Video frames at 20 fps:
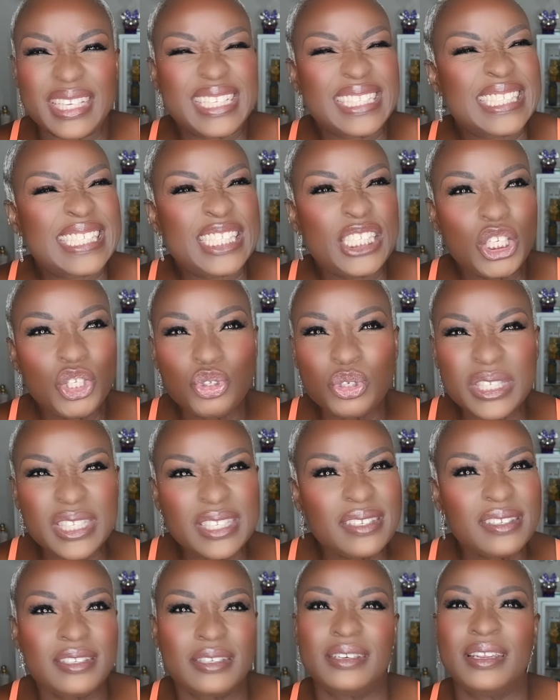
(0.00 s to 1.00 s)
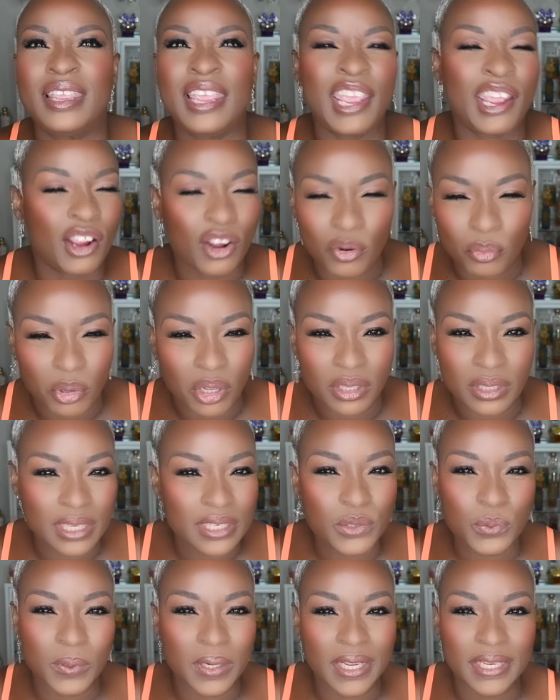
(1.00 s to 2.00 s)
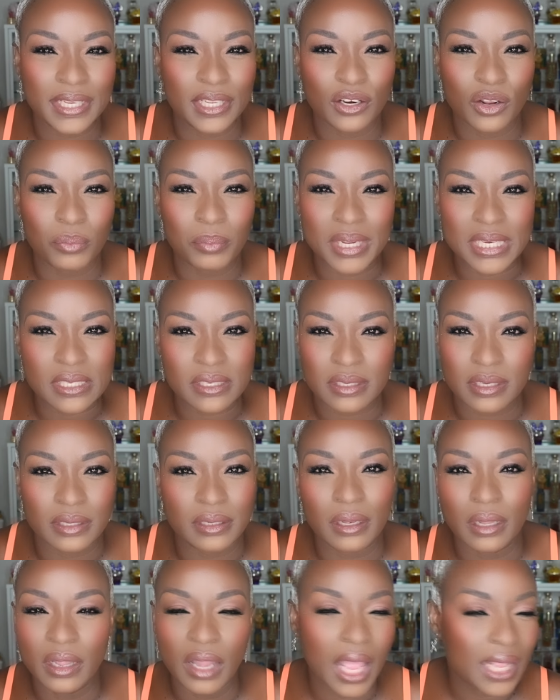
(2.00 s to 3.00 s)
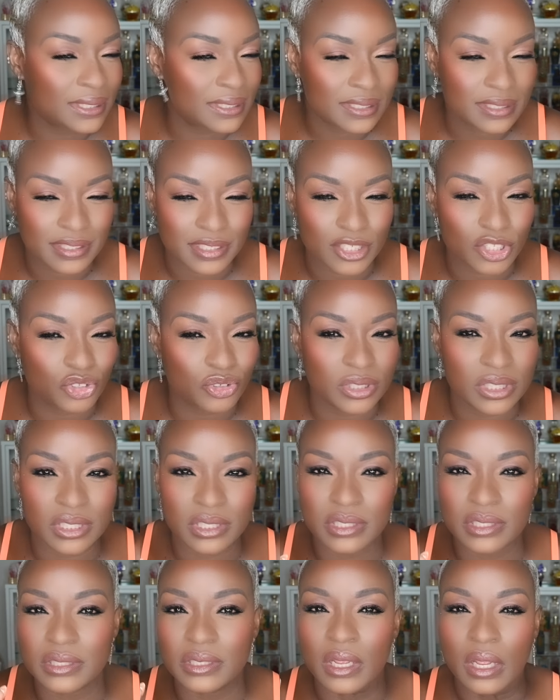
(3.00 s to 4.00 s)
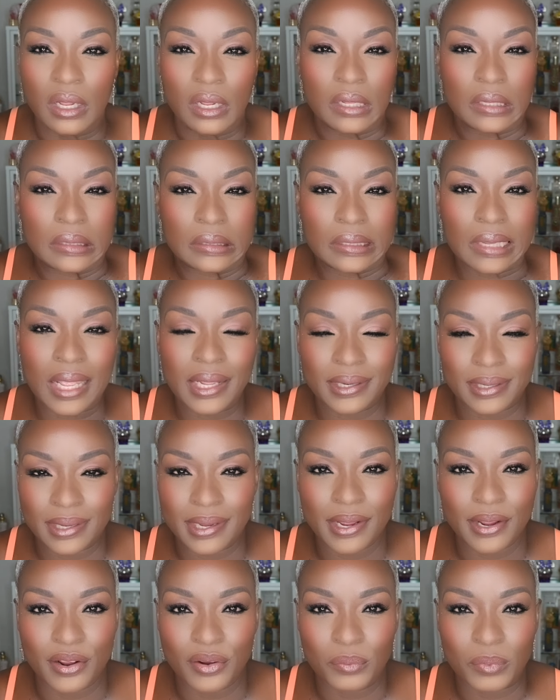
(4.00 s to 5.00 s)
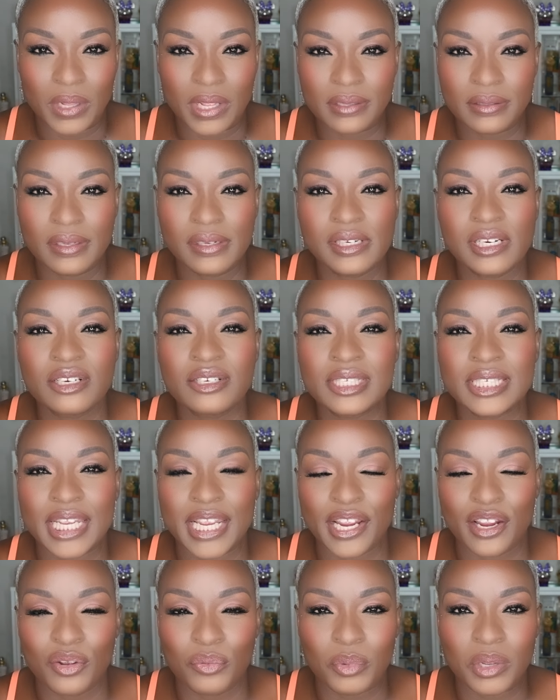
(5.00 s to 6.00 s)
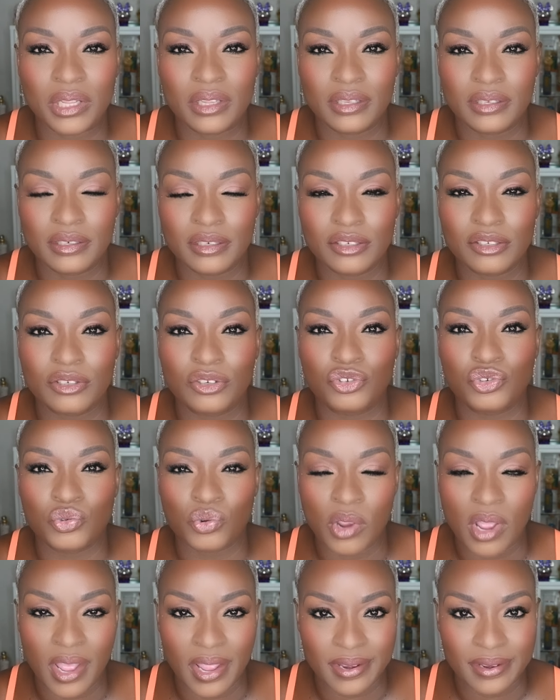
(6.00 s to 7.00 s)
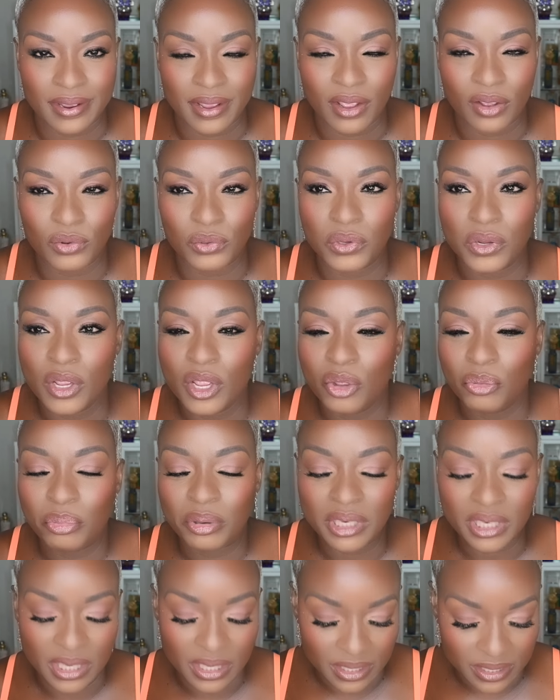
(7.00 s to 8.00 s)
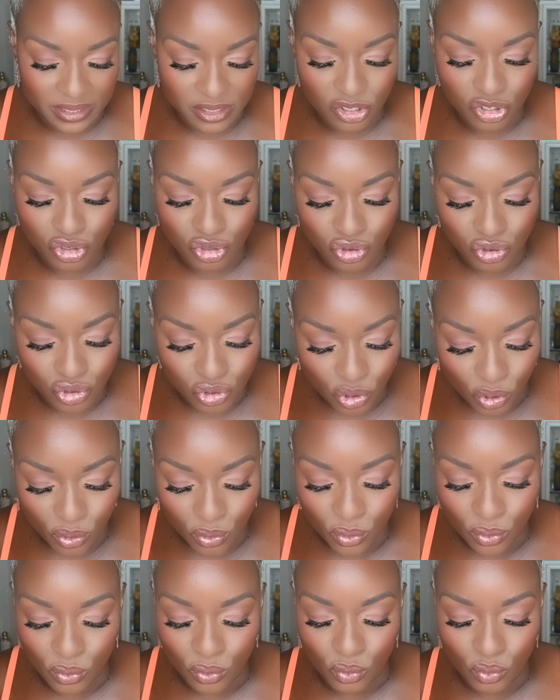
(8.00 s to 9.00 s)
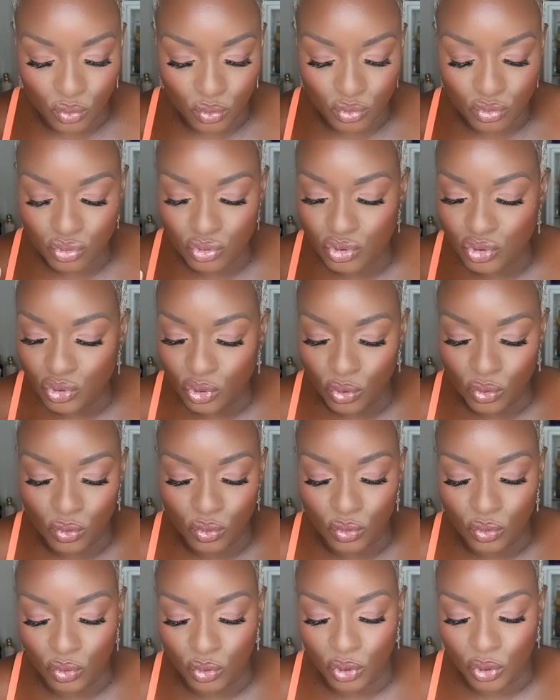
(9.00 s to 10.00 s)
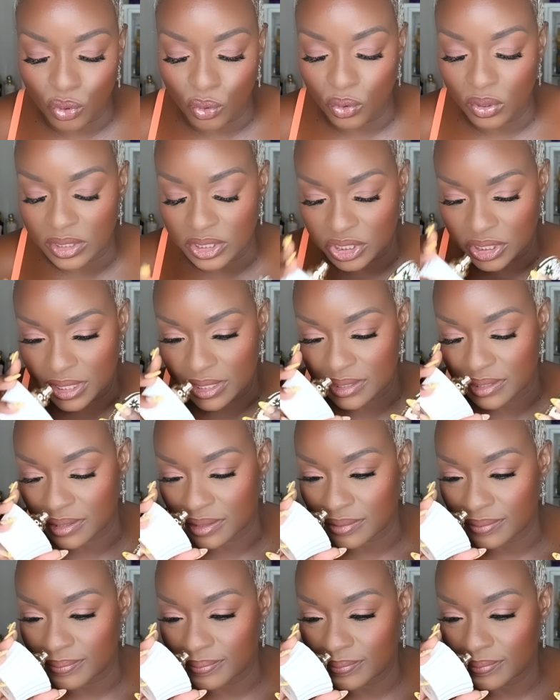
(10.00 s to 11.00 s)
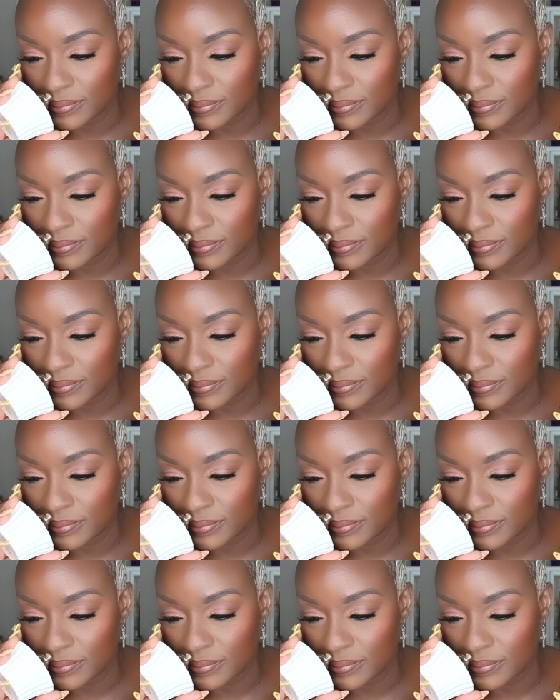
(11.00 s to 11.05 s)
citruses and caramel. That's what I get on my skin. Lots of citruses, a lot of caramel. I think there's caramel in the dry down, but it is so, so gorgeous.